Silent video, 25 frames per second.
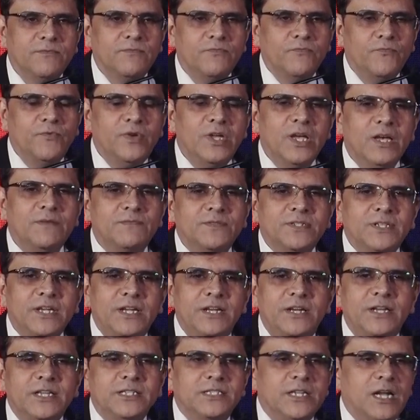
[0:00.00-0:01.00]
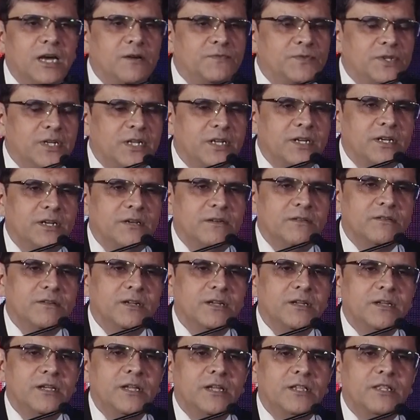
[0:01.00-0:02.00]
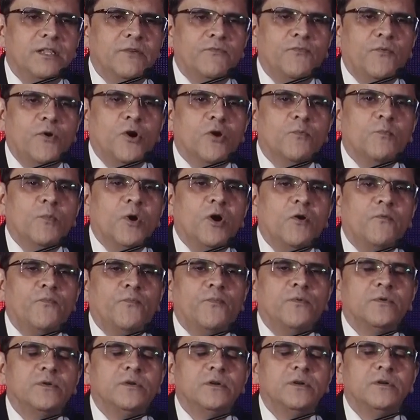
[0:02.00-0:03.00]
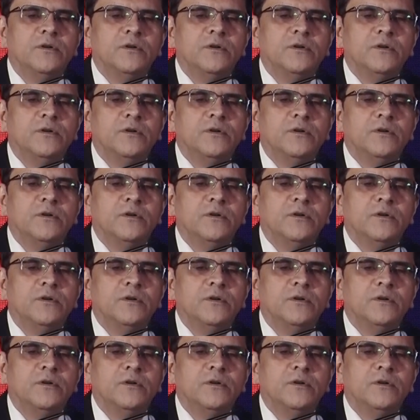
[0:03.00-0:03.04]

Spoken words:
we have seen disruption in the form of